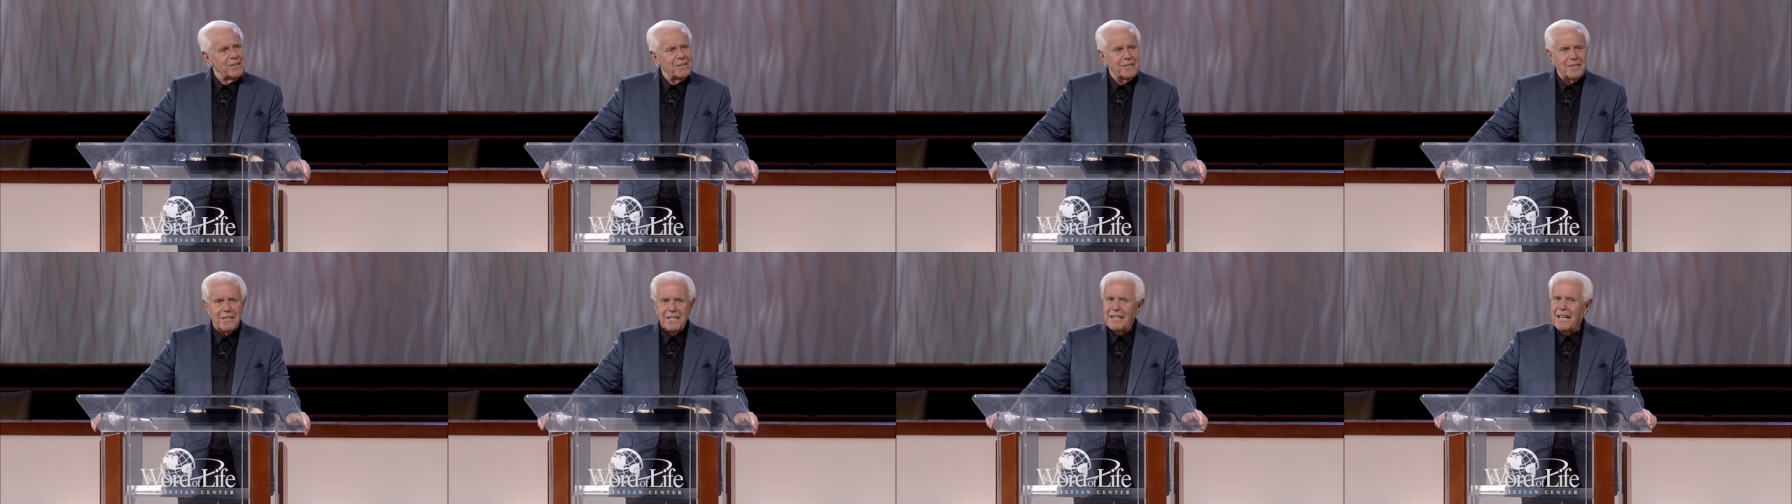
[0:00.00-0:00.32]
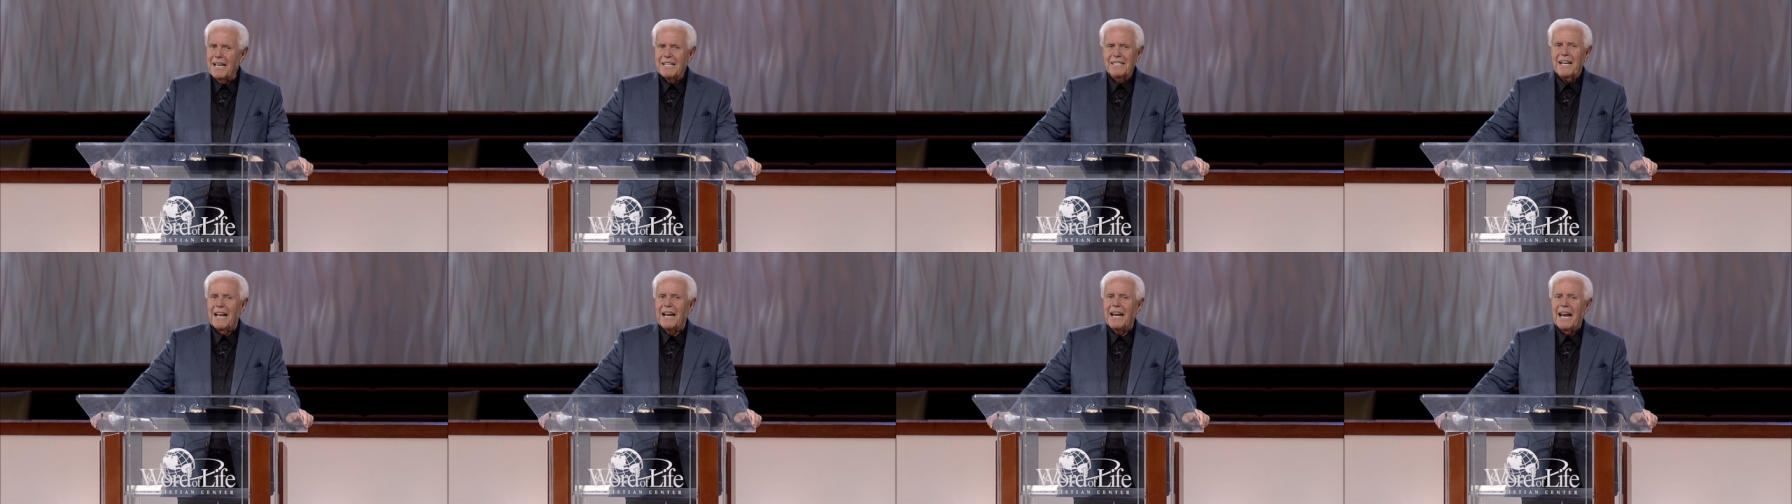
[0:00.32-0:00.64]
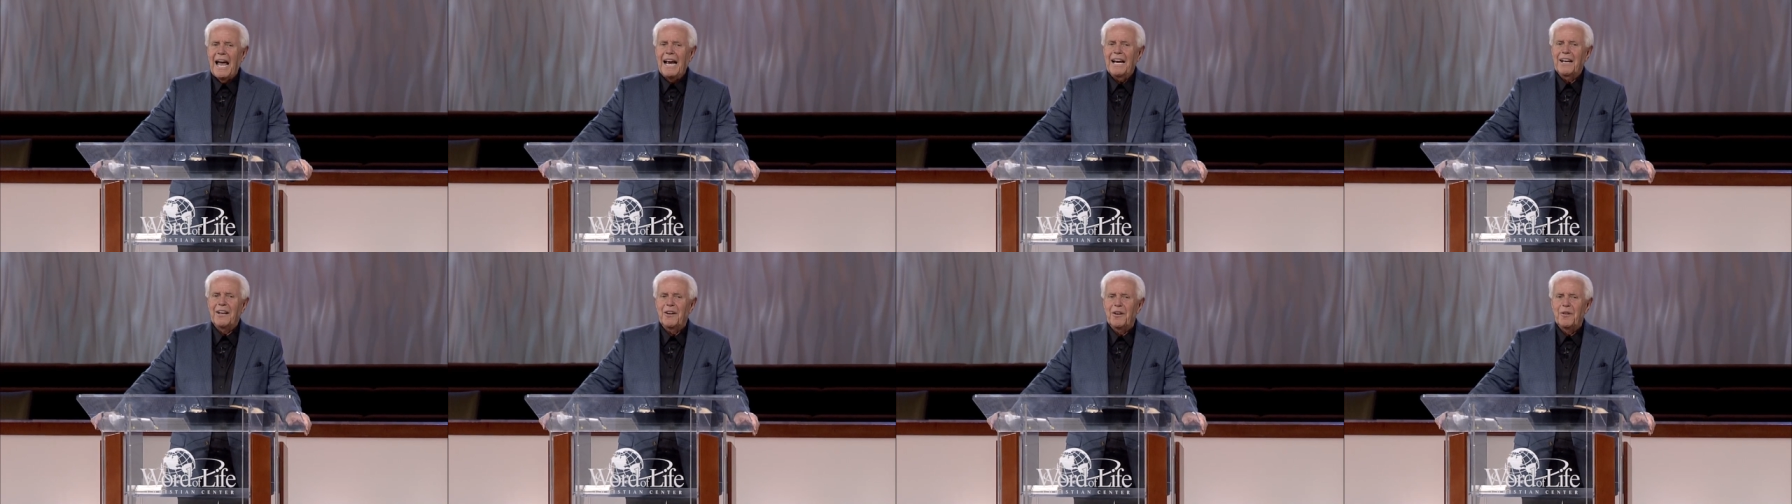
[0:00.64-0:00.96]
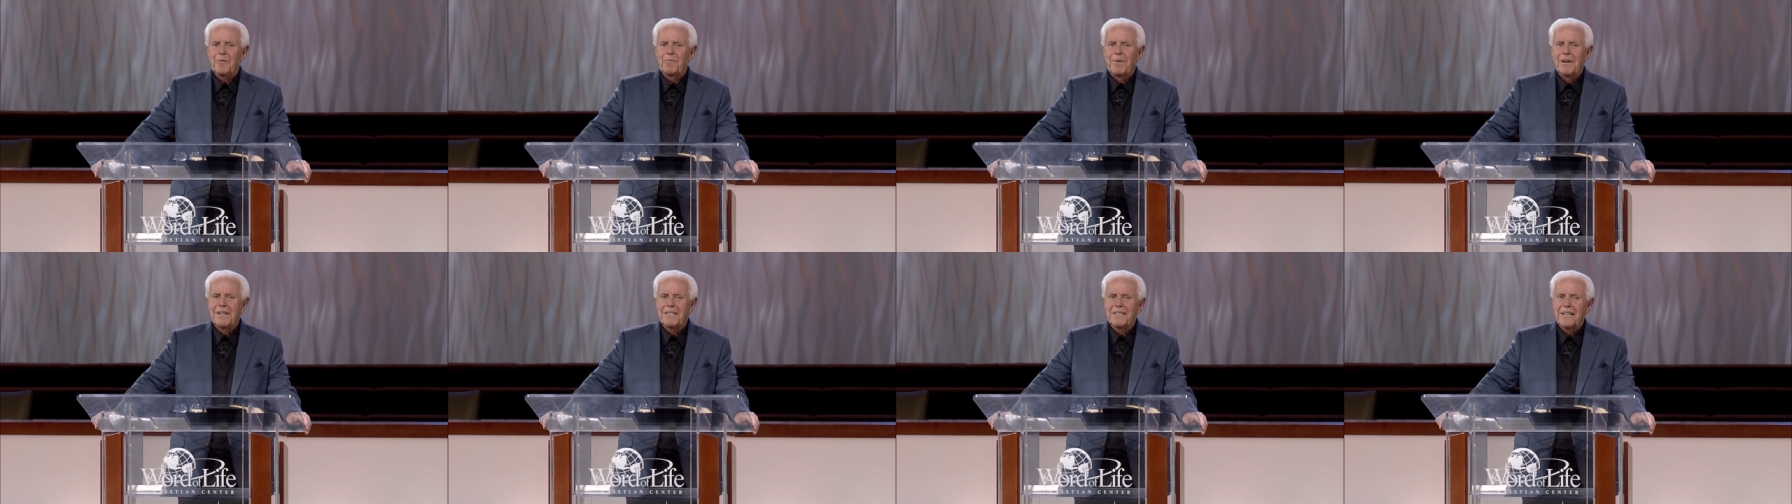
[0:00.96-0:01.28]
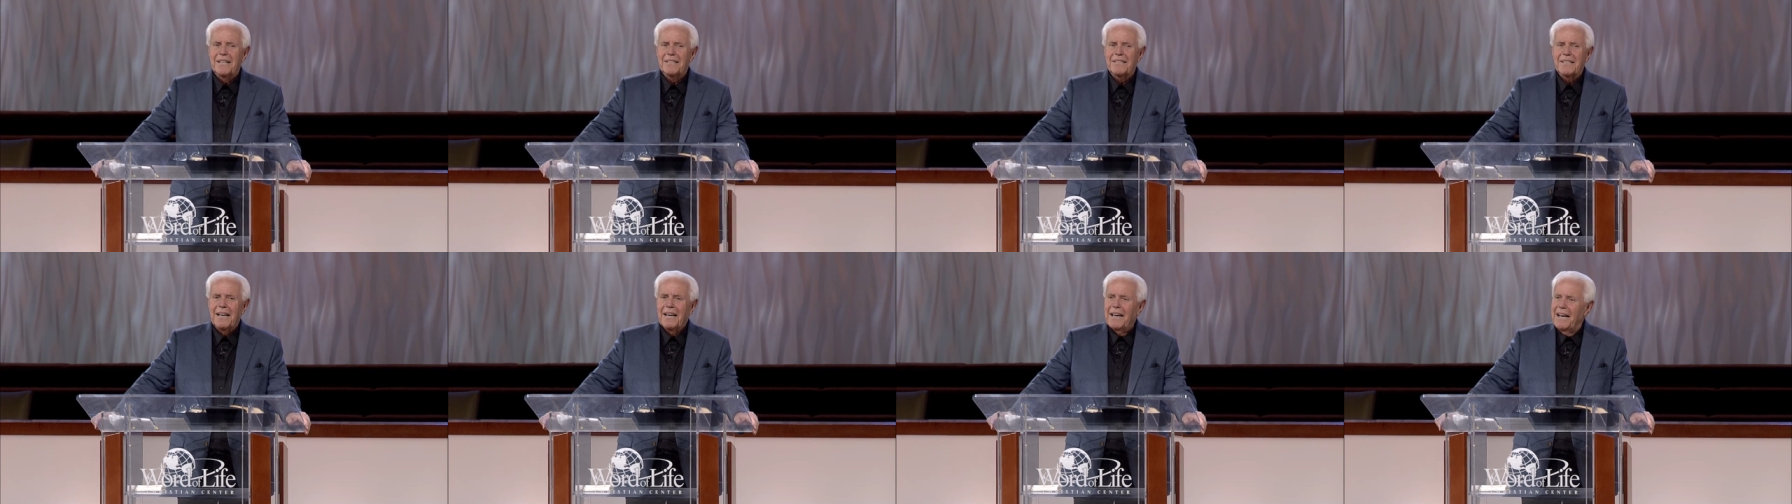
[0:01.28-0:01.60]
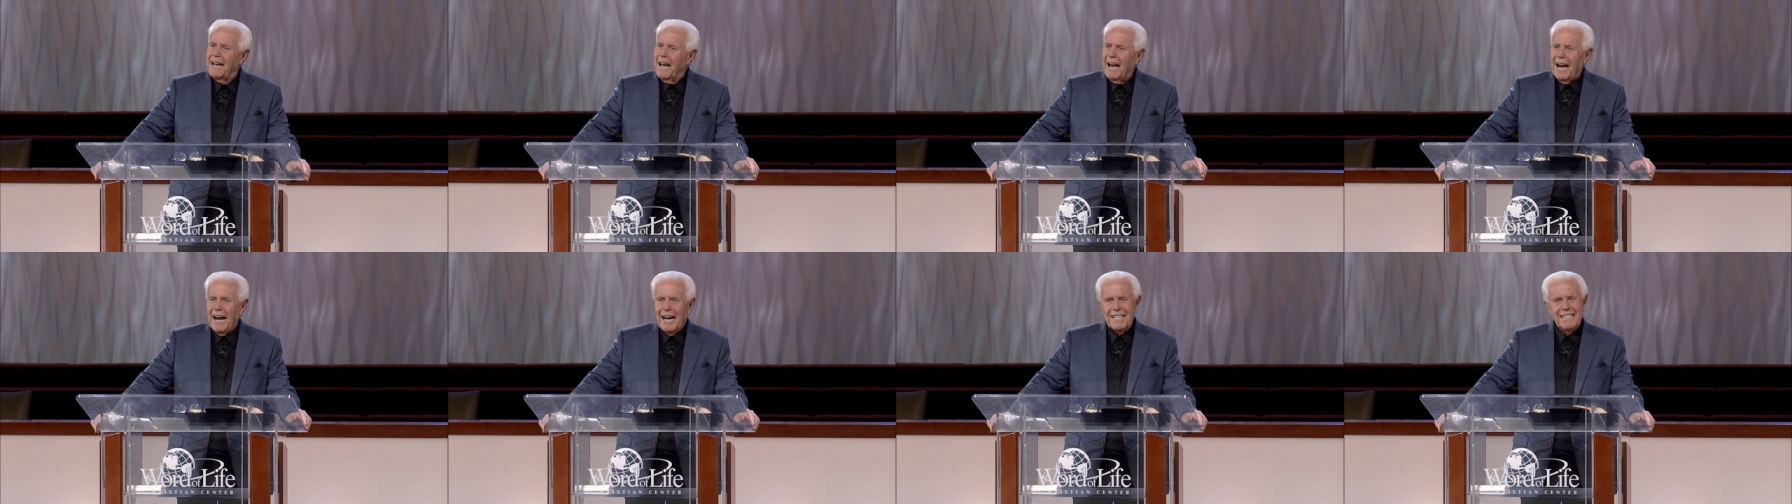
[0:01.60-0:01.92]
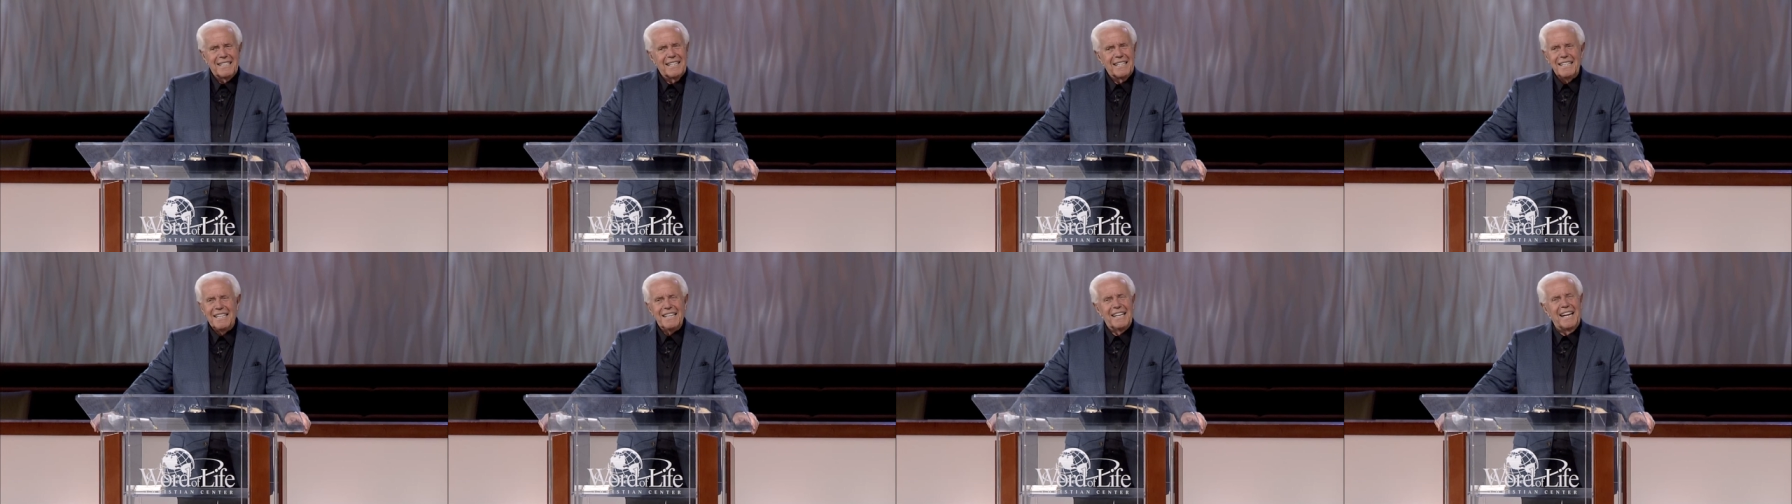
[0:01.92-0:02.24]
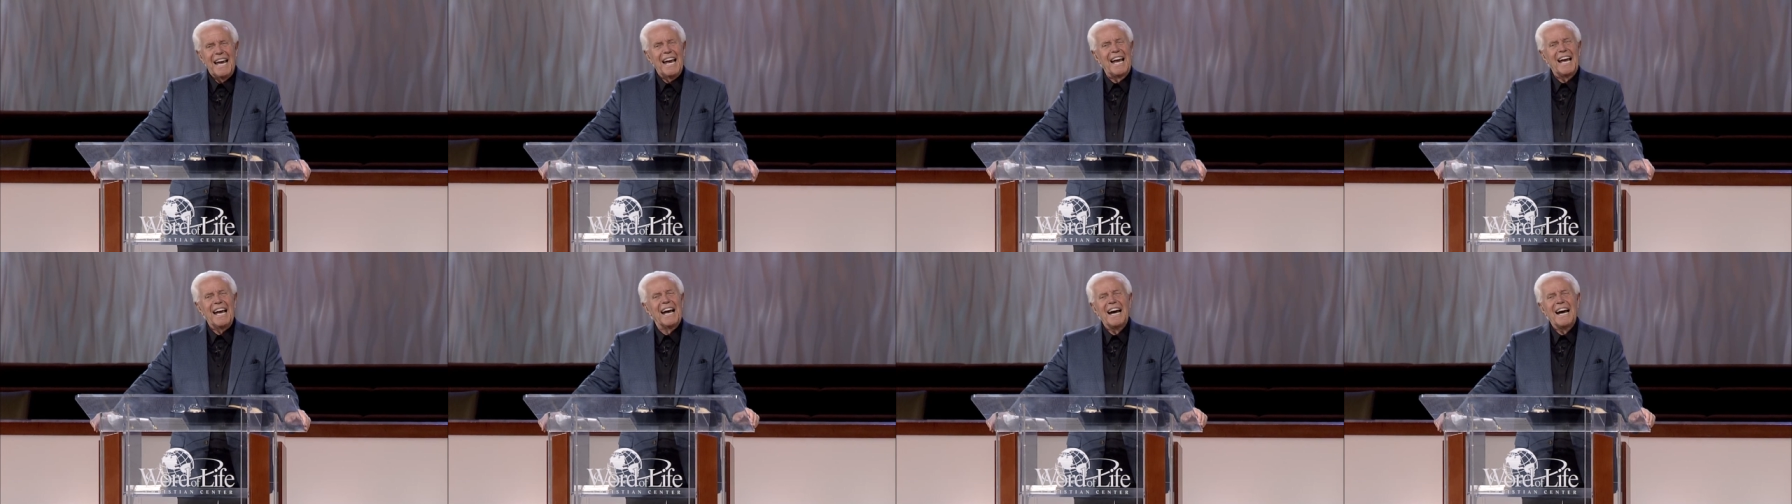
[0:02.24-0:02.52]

She said, There's a light in you, Brother Jesse. I said, Yeah.